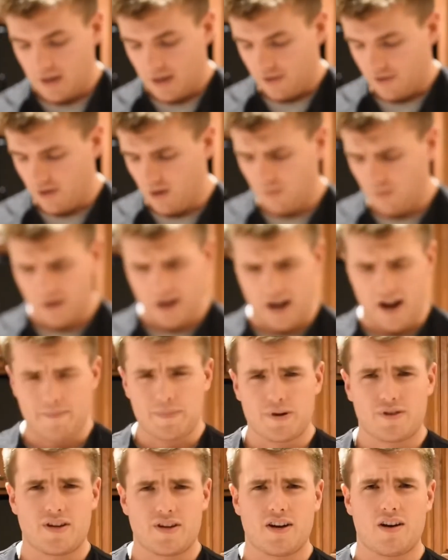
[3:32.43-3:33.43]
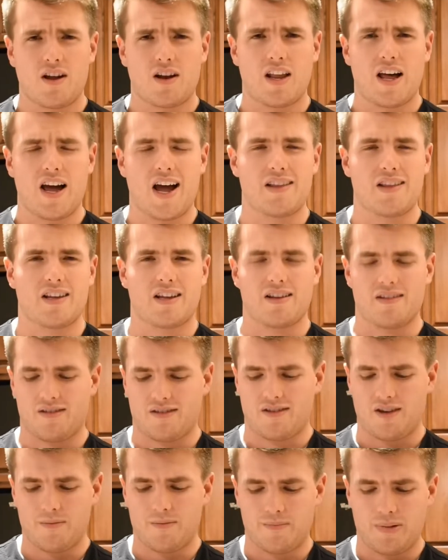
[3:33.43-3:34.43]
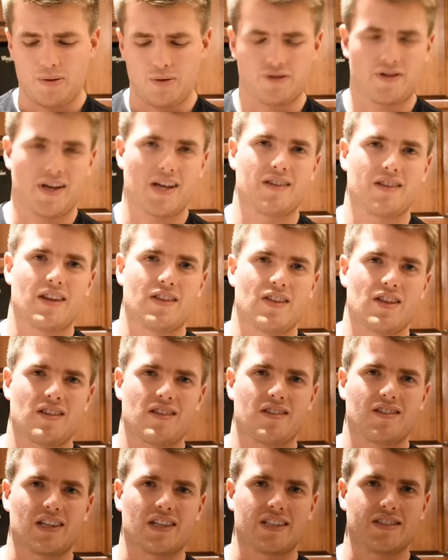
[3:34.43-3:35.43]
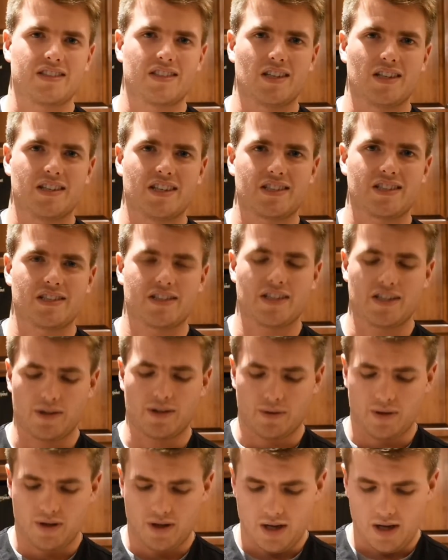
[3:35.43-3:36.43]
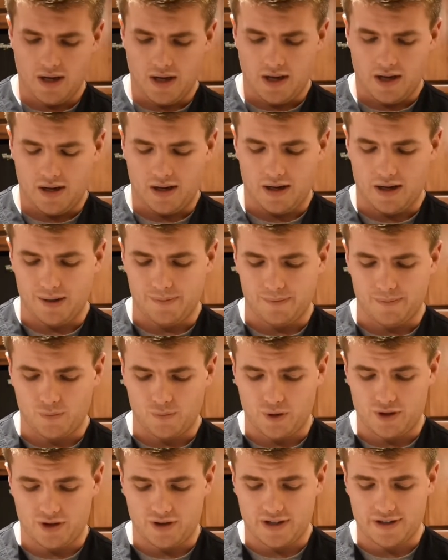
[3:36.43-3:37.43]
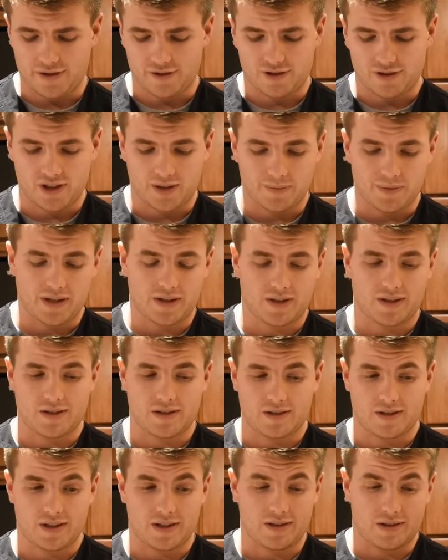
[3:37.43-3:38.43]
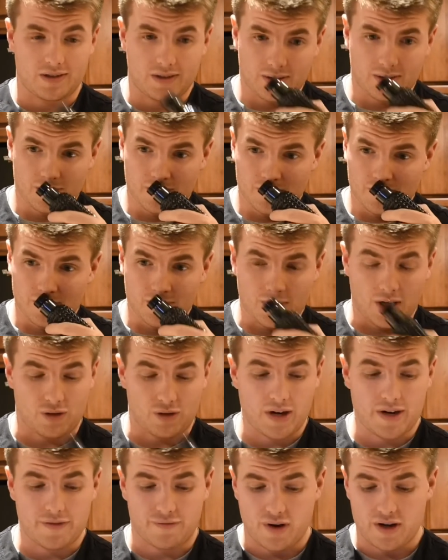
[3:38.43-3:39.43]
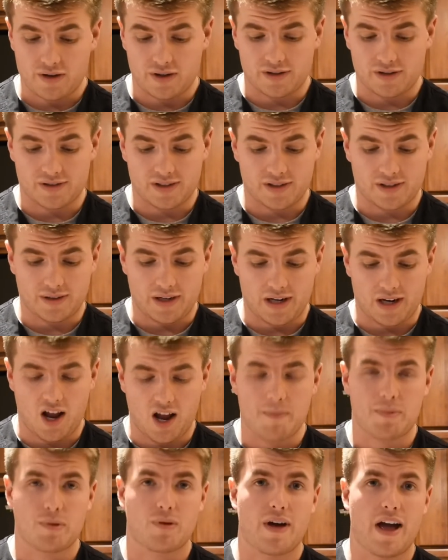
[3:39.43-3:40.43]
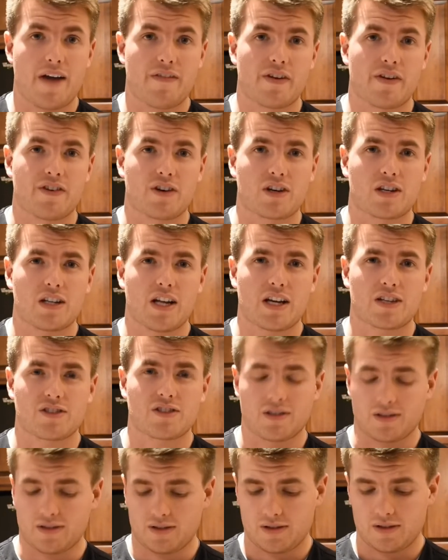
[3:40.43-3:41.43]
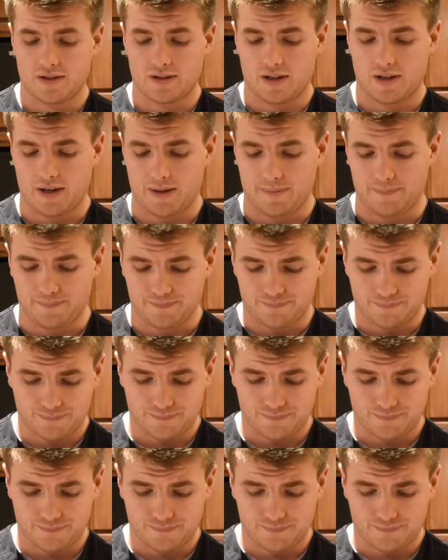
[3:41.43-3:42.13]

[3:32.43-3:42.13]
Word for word: so I've been seeing online that some people are saying that this is uh, discontinued, um, which is interesting to me because it's a great fragrance and a lot of people have it in their collections. Um,